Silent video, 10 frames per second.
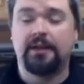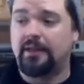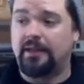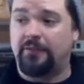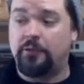
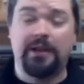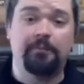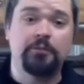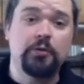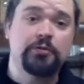If you end up
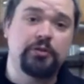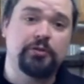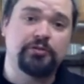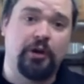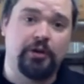using your
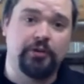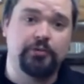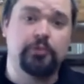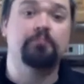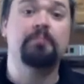starter
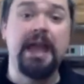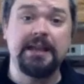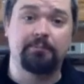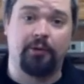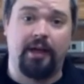to
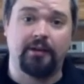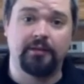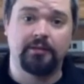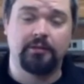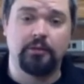make bread,
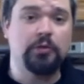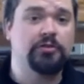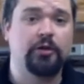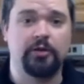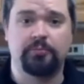you just
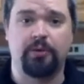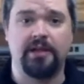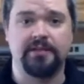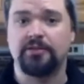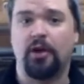start this
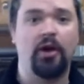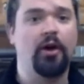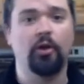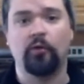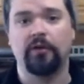process
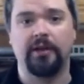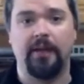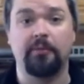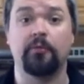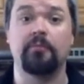all over
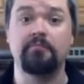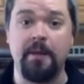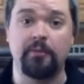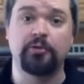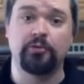again, but
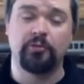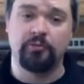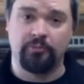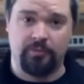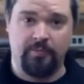remember to
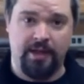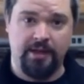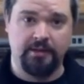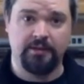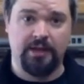
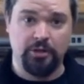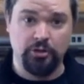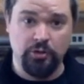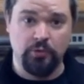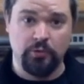remain and
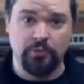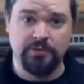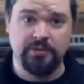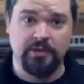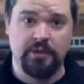
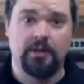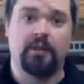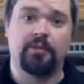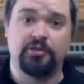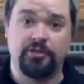use
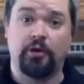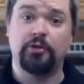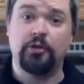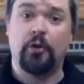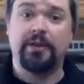the starter
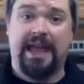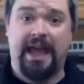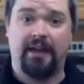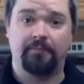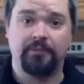you already
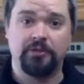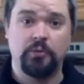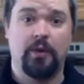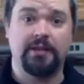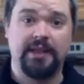had. So
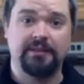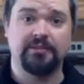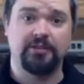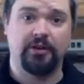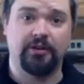you want to take the
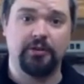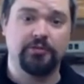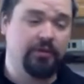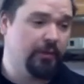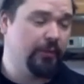starter that you
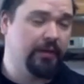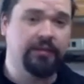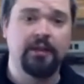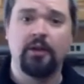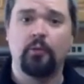started with,
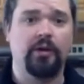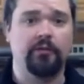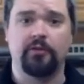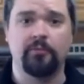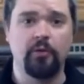whatever
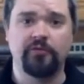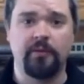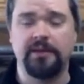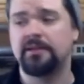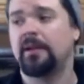you removed from
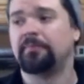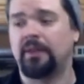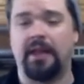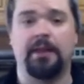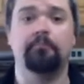it,
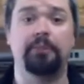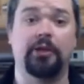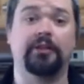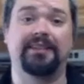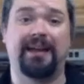and then
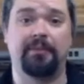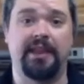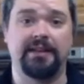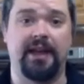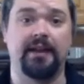build on top of
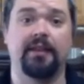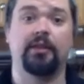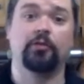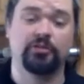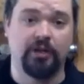that again, and then
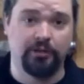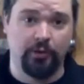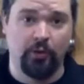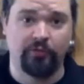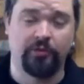start the
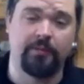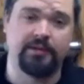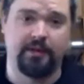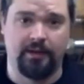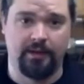whole
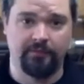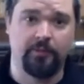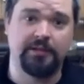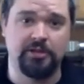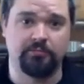
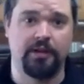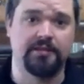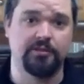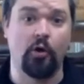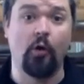fermentation
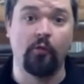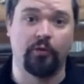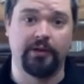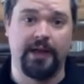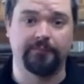process over
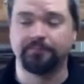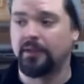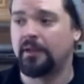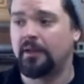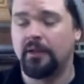again.
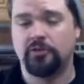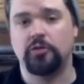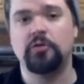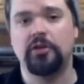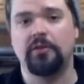So
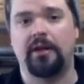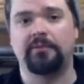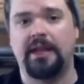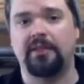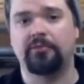usually around
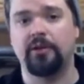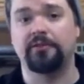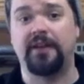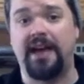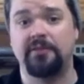day 3 or
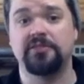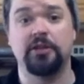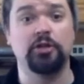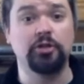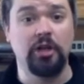5, you'll see
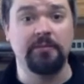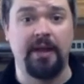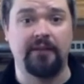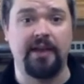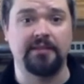a good
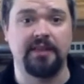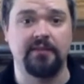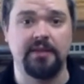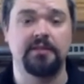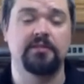amount of
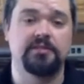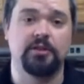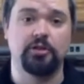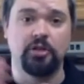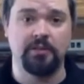activity, you'll see
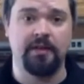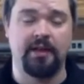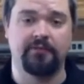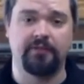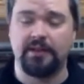a good amount
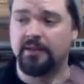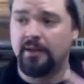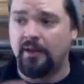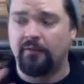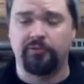of like
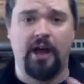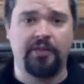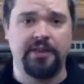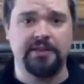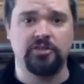
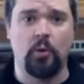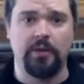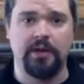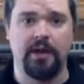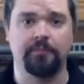frothiness
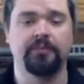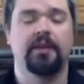going on.